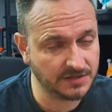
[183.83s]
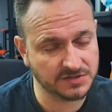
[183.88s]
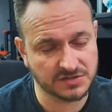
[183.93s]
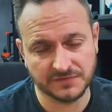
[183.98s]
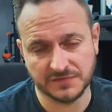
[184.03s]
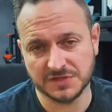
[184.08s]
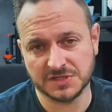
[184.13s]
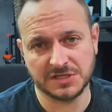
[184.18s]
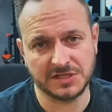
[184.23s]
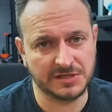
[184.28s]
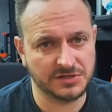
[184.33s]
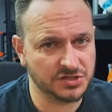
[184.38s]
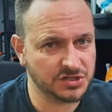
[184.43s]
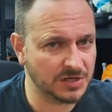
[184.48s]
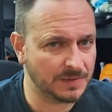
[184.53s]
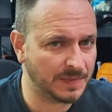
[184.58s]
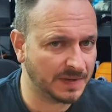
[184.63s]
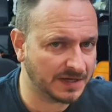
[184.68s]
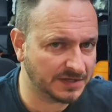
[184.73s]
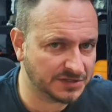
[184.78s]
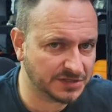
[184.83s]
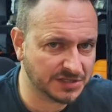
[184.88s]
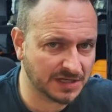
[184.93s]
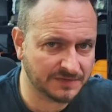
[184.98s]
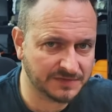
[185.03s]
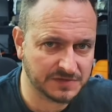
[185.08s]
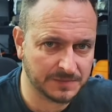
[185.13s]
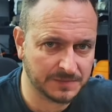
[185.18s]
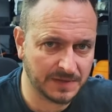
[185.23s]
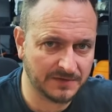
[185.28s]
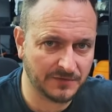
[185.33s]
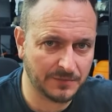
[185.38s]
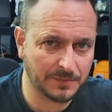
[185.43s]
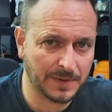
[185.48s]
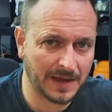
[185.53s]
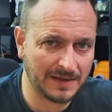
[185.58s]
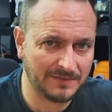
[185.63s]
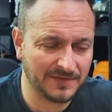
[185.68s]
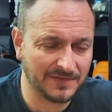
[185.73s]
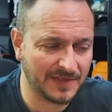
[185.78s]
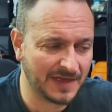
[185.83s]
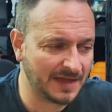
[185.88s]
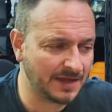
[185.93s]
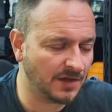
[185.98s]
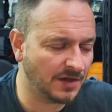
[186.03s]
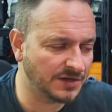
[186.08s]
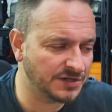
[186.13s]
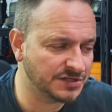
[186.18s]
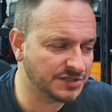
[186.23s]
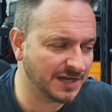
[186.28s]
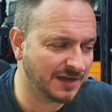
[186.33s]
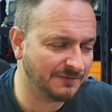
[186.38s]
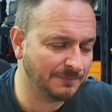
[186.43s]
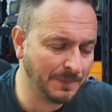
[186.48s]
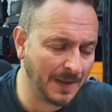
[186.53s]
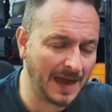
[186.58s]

because obviously shipping and stuff's a bit of a pain for that kind of stuff.